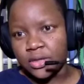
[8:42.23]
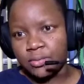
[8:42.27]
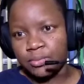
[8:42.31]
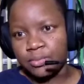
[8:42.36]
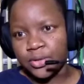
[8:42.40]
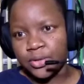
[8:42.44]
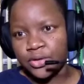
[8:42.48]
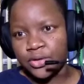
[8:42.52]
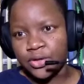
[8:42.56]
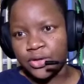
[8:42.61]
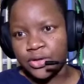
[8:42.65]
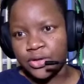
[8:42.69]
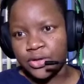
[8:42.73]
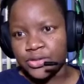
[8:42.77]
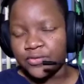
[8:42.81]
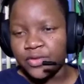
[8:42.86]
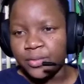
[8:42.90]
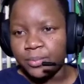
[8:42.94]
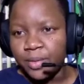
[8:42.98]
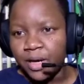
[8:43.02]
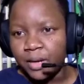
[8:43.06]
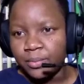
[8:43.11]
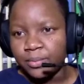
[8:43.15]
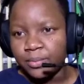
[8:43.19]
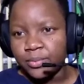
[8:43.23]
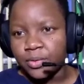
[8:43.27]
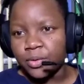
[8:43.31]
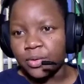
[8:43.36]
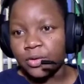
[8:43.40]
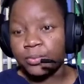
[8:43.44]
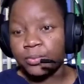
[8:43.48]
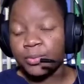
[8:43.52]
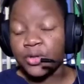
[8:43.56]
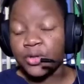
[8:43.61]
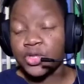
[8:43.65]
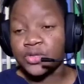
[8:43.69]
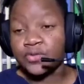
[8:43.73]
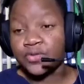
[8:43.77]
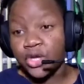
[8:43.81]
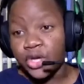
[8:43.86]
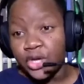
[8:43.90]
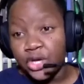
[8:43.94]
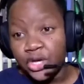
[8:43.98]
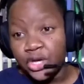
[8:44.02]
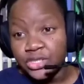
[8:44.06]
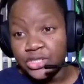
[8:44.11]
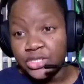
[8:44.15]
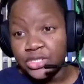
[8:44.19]
because of the
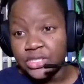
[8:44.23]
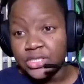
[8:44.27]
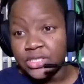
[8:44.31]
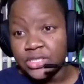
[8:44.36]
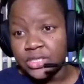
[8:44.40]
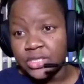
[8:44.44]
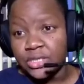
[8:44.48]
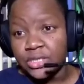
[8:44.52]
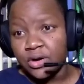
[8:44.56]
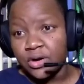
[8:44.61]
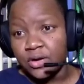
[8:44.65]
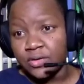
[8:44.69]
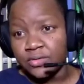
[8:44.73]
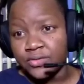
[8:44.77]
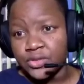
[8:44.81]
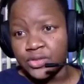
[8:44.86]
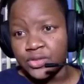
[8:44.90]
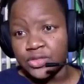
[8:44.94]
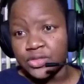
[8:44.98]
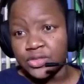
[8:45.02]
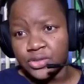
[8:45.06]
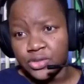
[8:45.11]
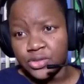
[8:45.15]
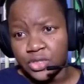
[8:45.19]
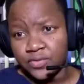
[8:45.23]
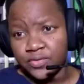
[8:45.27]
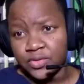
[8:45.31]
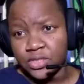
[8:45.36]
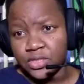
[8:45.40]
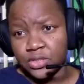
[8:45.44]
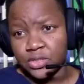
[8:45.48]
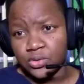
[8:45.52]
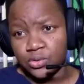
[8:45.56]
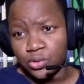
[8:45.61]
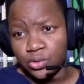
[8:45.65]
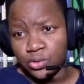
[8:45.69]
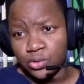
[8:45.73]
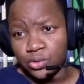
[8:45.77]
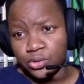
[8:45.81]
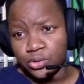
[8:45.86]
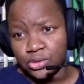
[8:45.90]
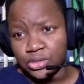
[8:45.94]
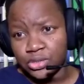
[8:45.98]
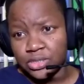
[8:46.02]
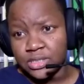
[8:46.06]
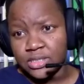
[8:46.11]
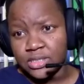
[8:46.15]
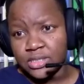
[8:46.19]
urgency of certain services or
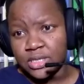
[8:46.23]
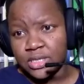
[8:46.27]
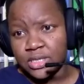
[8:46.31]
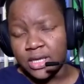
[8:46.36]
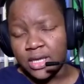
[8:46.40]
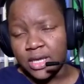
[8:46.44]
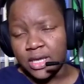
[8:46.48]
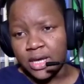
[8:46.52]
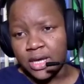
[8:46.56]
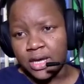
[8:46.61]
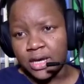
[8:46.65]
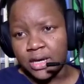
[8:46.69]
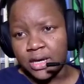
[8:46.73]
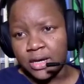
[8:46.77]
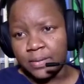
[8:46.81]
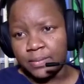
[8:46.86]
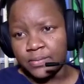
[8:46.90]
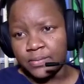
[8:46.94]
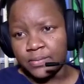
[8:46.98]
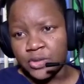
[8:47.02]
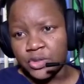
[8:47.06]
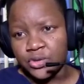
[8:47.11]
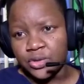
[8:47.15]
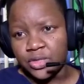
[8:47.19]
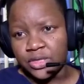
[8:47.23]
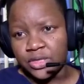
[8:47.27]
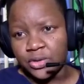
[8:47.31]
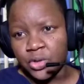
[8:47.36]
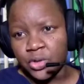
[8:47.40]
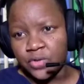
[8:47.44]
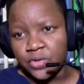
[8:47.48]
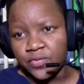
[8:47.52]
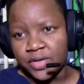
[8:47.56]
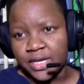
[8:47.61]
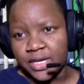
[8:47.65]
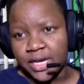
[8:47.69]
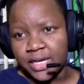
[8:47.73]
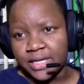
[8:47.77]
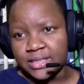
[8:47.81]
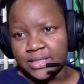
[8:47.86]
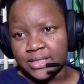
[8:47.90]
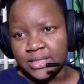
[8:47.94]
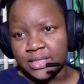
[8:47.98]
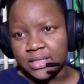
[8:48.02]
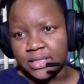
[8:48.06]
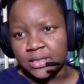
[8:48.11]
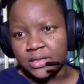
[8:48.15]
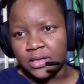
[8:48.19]
goods during the
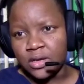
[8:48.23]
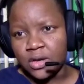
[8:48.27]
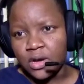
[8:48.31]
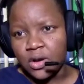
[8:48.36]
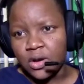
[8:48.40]
COVID-19.